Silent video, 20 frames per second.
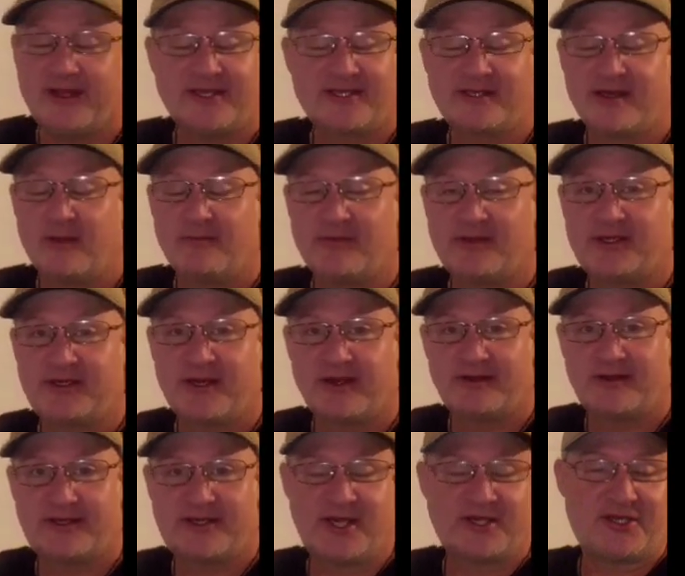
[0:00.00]
in some
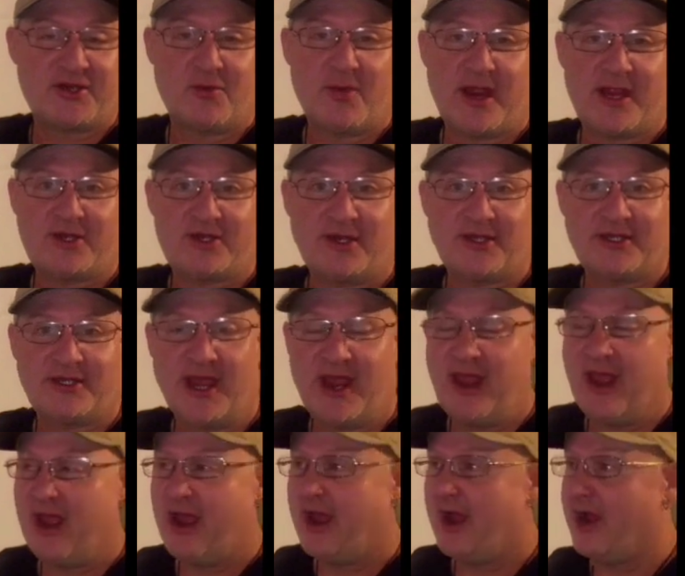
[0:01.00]
situations.
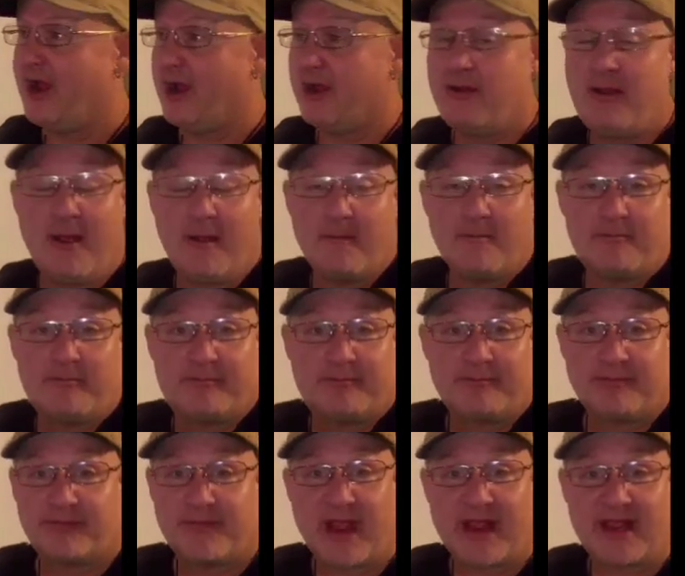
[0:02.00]

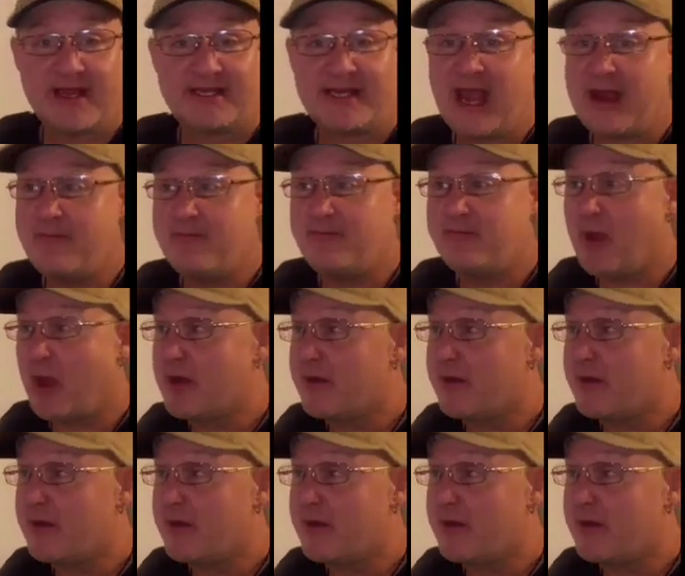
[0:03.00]
Like I said,